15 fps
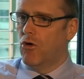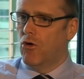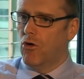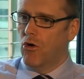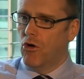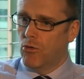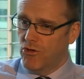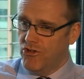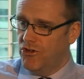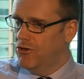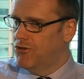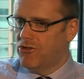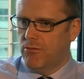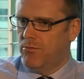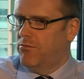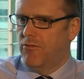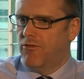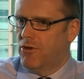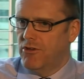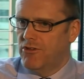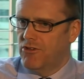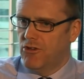or was used to, for
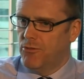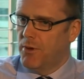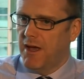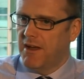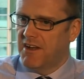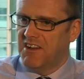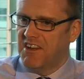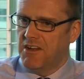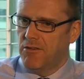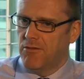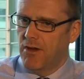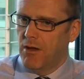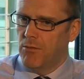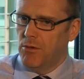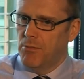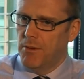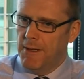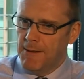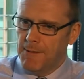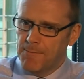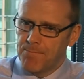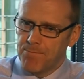instance, pay an identifiable
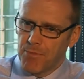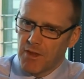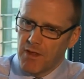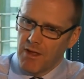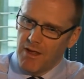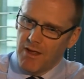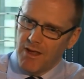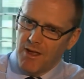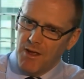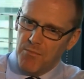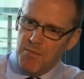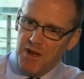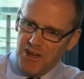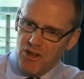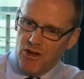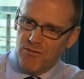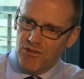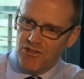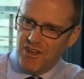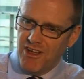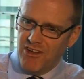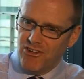bill. Many
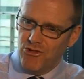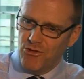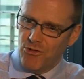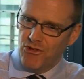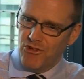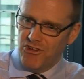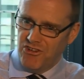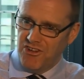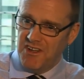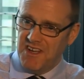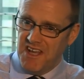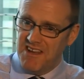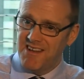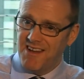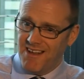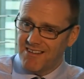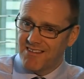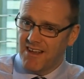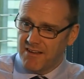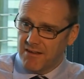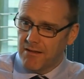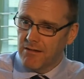confiscation orders contain hidden
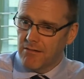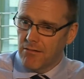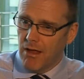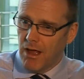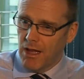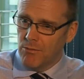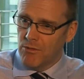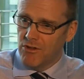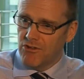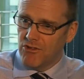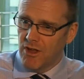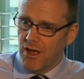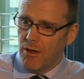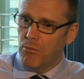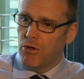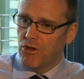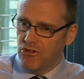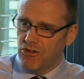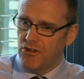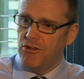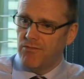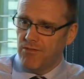asset elements because
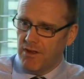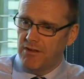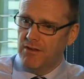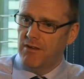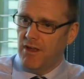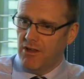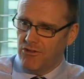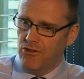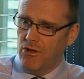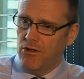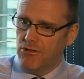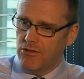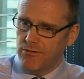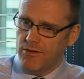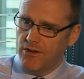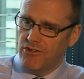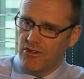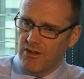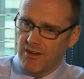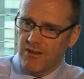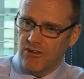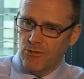a defendant has not
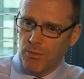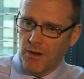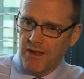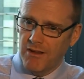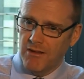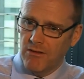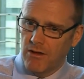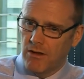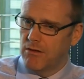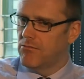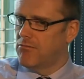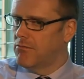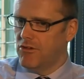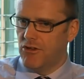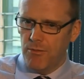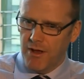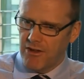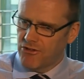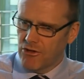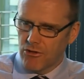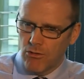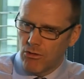sufficiently explained
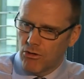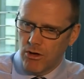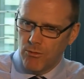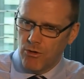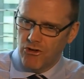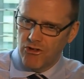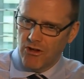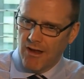domestic or commercial